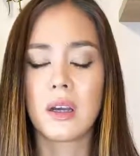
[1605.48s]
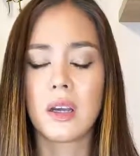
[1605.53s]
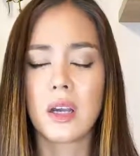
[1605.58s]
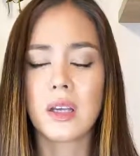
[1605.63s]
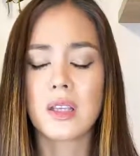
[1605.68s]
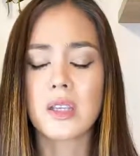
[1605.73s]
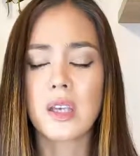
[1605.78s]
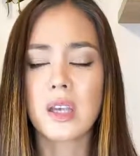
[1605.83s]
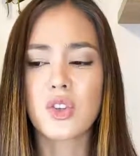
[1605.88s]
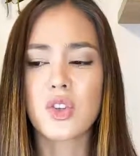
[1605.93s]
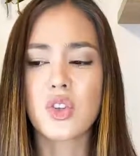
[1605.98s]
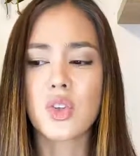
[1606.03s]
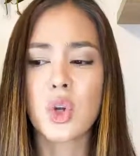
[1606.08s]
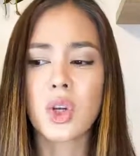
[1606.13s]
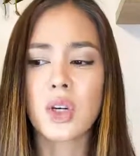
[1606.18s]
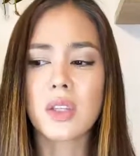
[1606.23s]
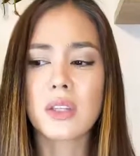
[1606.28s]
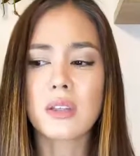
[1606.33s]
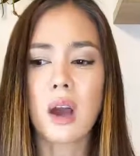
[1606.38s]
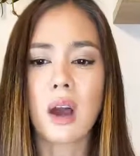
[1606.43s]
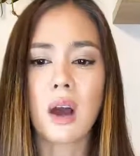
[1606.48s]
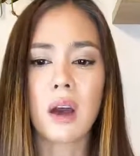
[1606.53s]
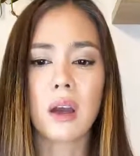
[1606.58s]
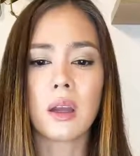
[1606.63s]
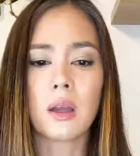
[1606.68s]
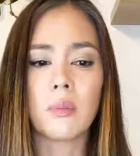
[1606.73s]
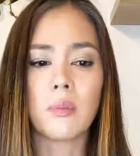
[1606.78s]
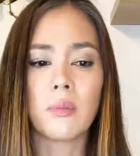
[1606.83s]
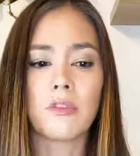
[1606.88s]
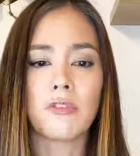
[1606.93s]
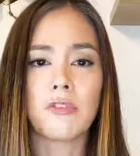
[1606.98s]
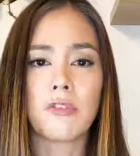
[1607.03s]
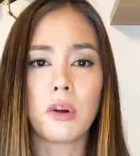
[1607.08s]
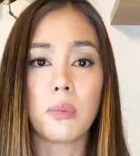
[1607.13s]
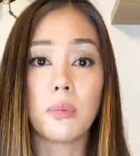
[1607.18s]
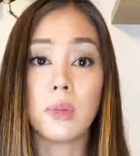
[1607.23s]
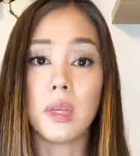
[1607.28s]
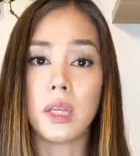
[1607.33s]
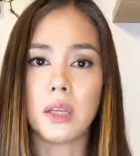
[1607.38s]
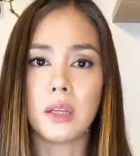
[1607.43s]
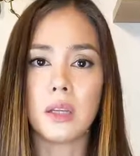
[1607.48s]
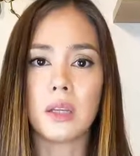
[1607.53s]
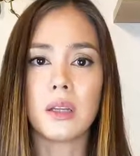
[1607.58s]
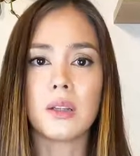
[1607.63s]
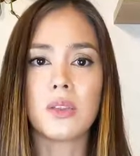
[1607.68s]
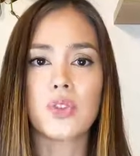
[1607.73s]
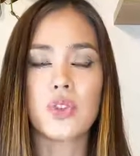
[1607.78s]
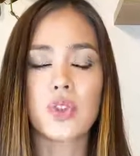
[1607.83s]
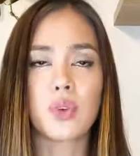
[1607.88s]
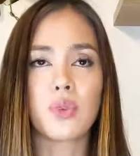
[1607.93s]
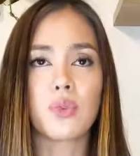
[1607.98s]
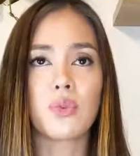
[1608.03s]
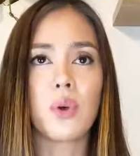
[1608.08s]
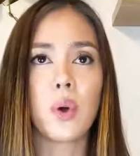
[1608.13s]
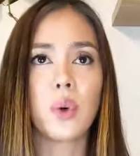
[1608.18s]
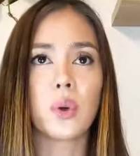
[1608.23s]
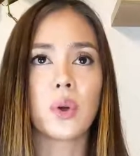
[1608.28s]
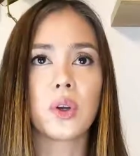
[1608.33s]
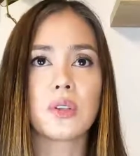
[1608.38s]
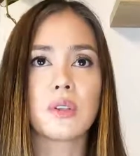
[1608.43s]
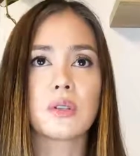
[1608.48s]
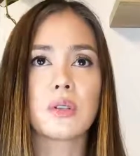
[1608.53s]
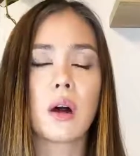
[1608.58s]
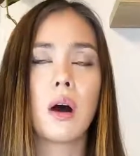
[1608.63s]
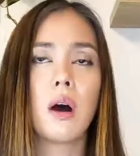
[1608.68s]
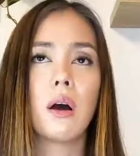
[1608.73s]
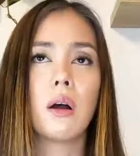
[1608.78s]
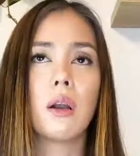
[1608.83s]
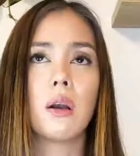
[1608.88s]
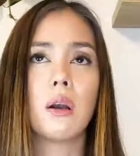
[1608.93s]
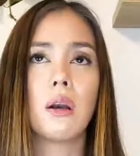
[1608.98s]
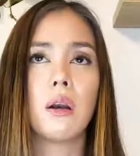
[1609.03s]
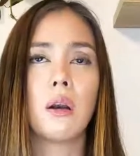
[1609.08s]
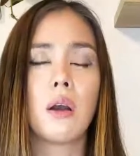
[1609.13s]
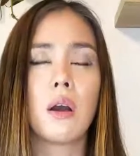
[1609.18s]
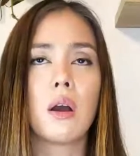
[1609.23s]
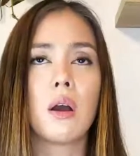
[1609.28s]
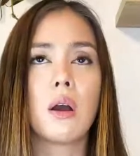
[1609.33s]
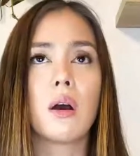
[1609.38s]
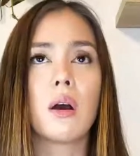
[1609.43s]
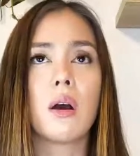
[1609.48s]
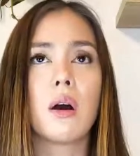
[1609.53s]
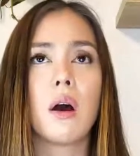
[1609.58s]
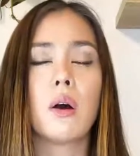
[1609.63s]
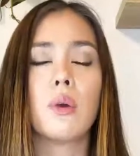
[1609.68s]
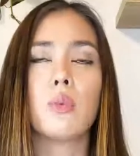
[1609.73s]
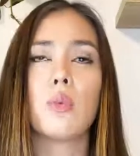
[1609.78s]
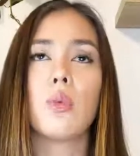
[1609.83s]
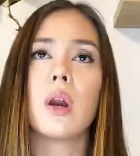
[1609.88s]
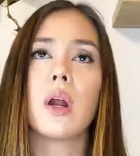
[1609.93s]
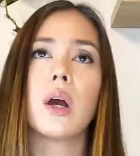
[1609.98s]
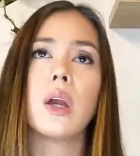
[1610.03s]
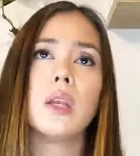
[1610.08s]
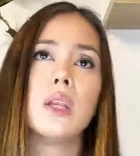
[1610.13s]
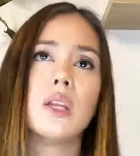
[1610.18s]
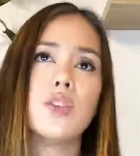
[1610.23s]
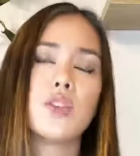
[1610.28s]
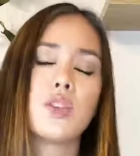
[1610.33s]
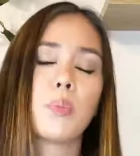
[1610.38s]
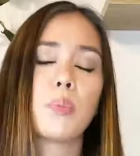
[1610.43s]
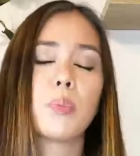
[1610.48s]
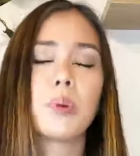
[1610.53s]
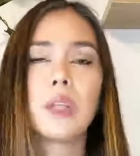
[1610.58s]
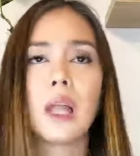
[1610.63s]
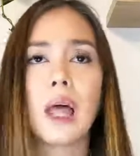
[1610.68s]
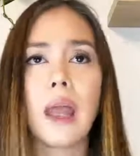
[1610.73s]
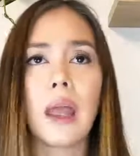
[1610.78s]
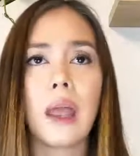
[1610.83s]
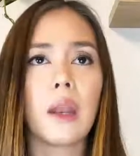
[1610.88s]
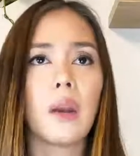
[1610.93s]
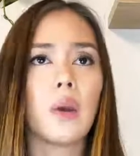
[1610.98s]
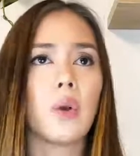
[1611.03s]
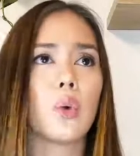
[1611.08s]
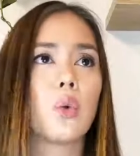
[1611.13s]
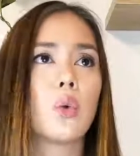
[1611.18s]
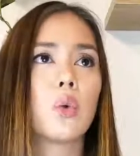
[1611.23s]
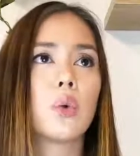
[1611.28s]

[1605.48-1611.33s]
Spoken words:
it's not a time for me to focus on what I need to plan